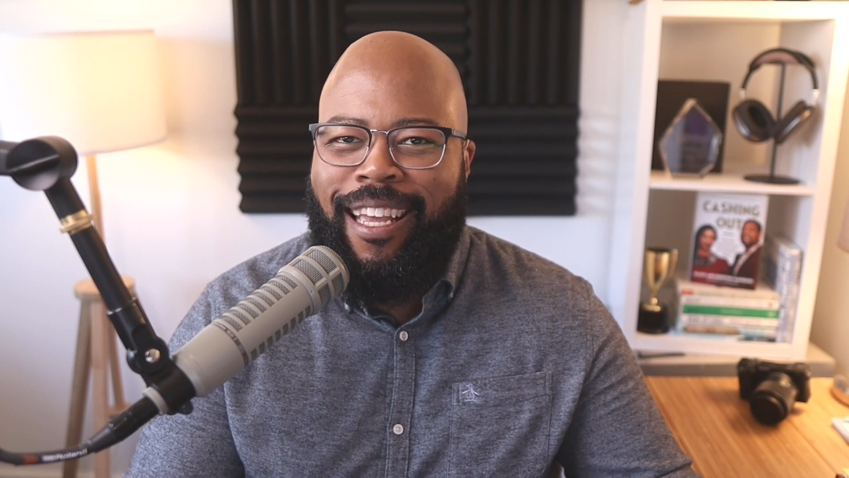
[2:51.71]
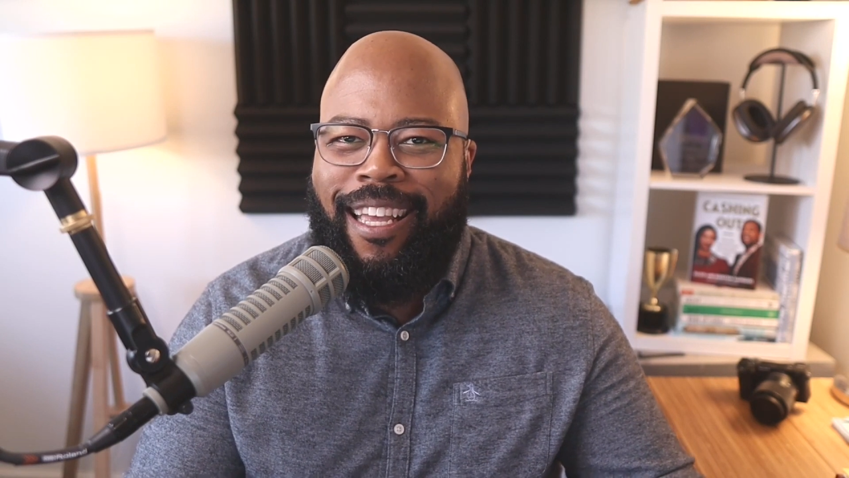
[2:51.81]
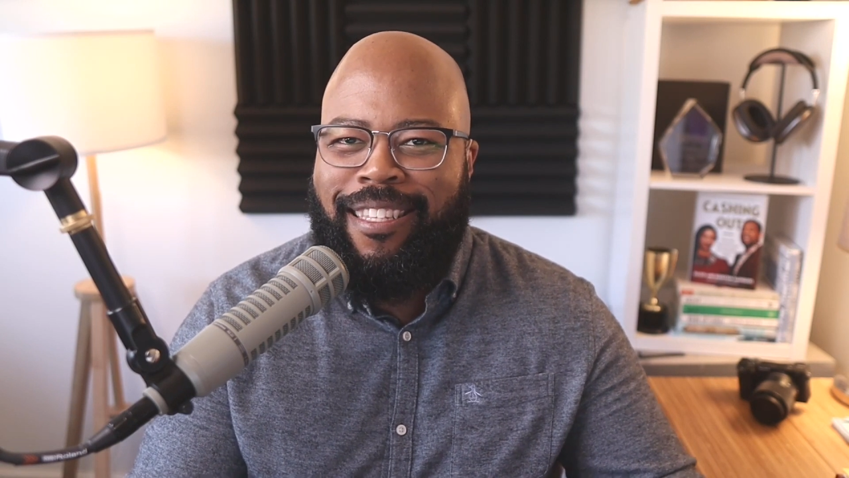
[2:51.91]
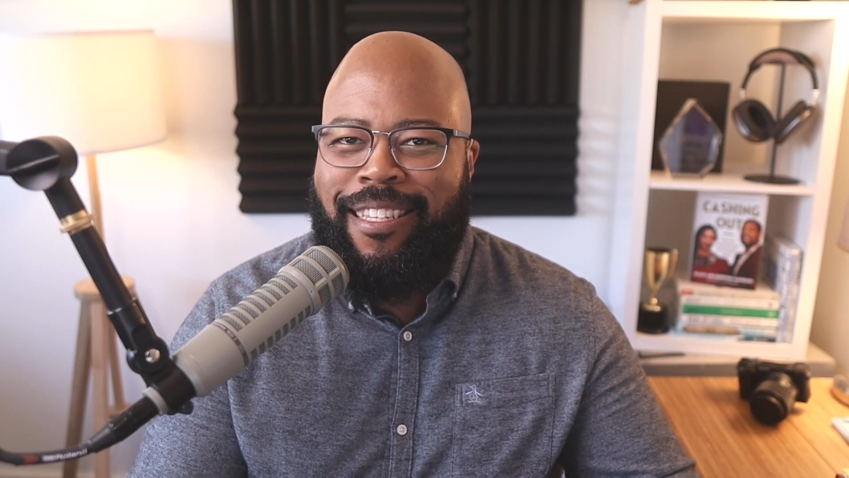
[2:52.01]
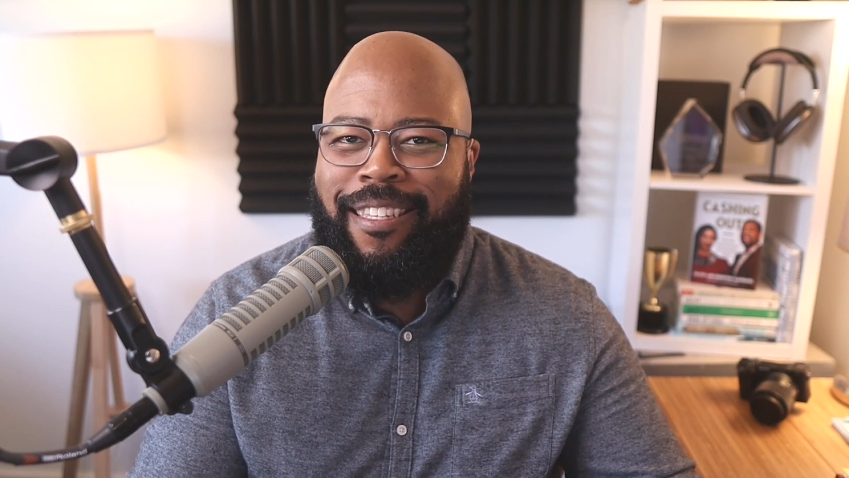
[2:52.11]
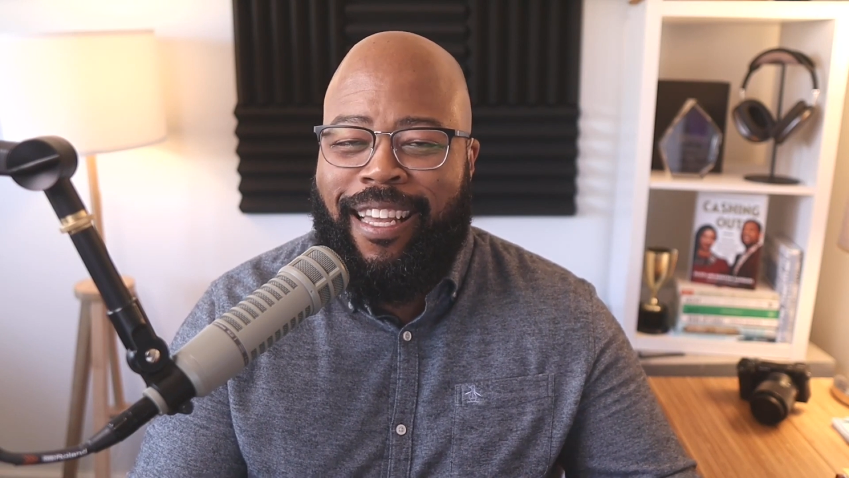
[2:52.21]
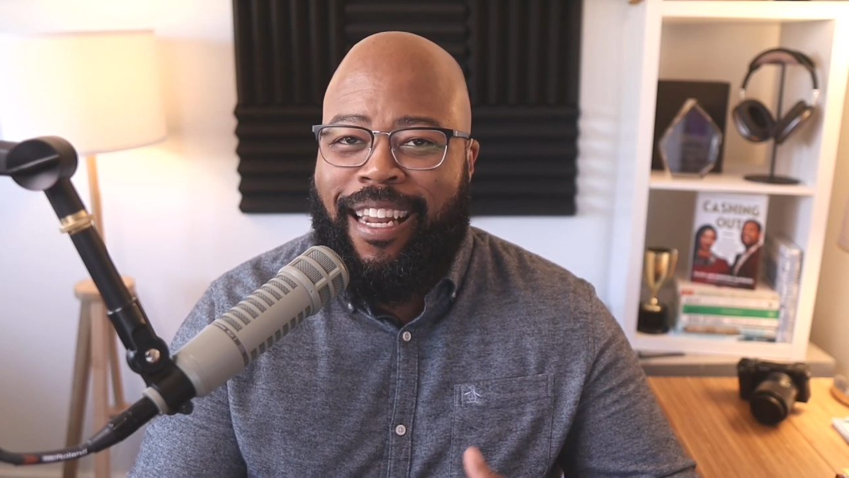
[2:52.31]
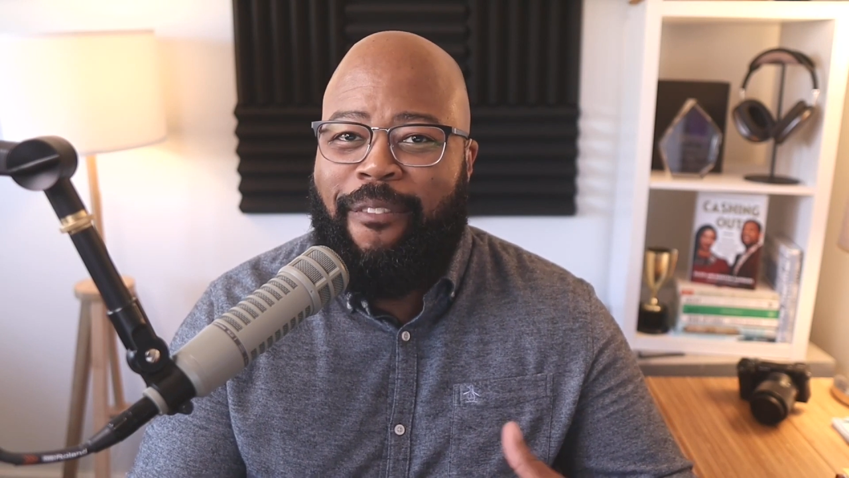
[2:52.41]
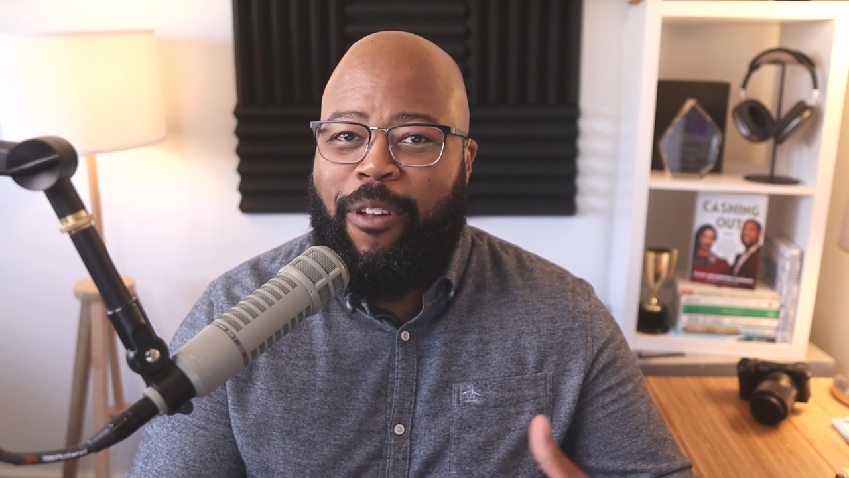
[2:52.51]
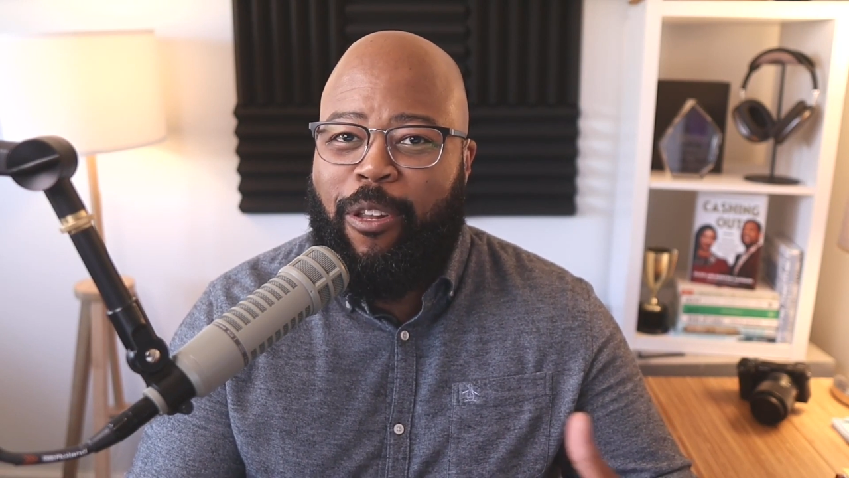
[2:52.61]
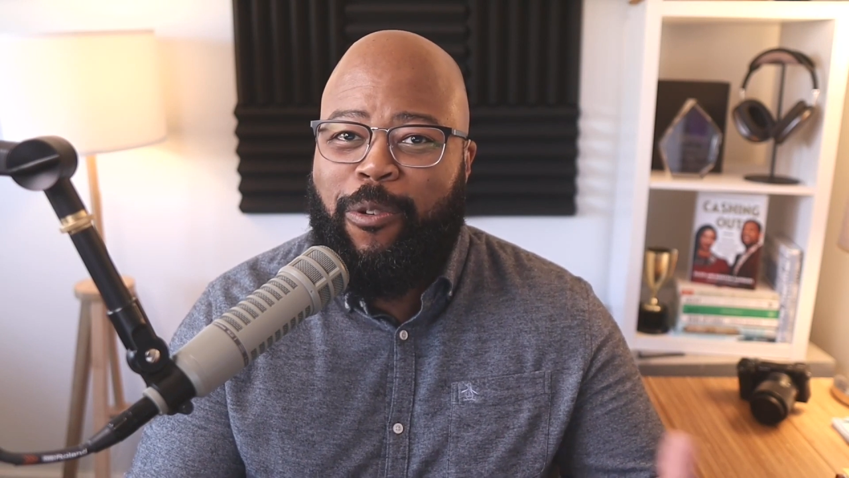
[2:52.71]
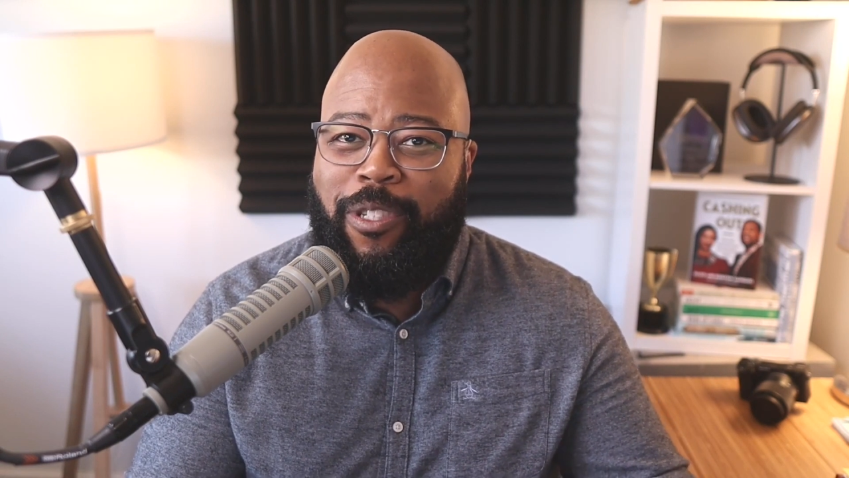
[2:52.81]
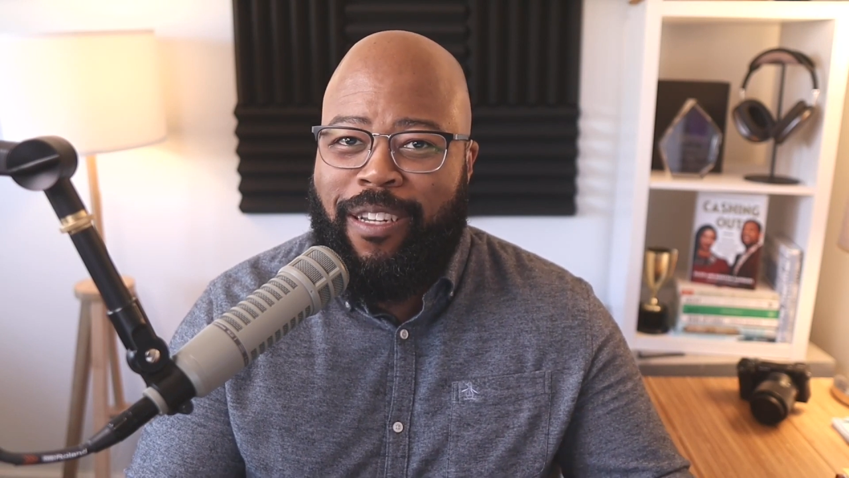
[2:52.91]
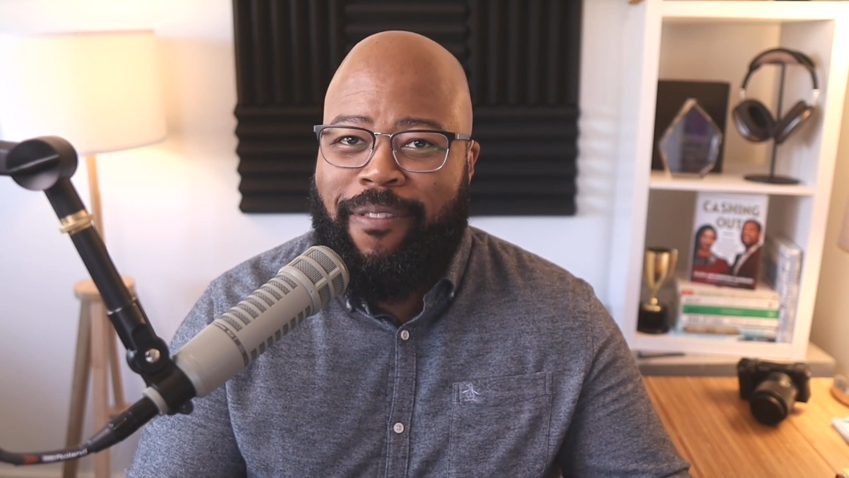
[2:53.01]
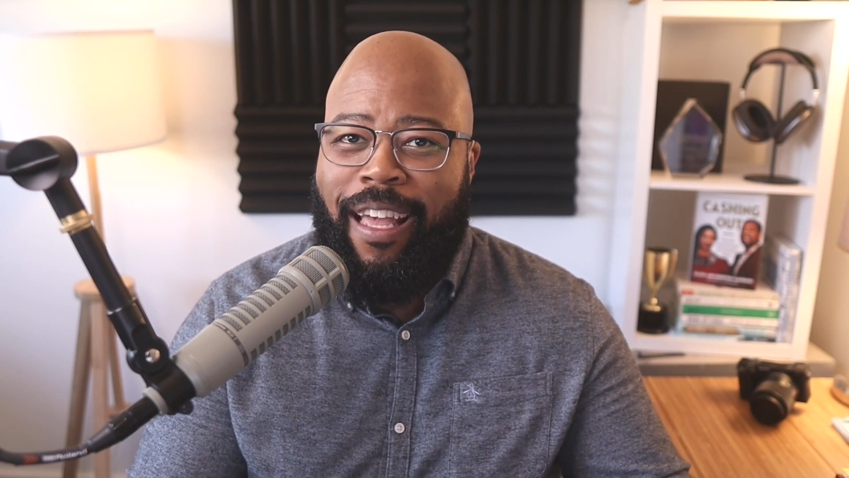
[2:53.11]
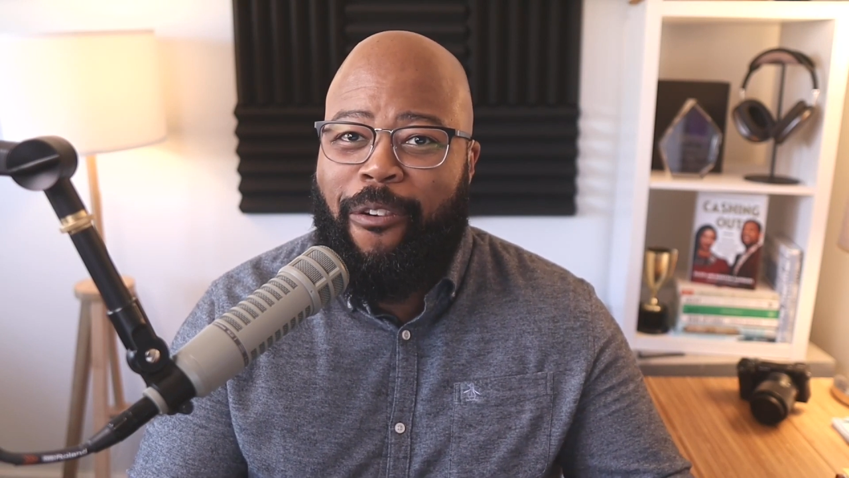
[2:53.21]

Is this like an evolution of that,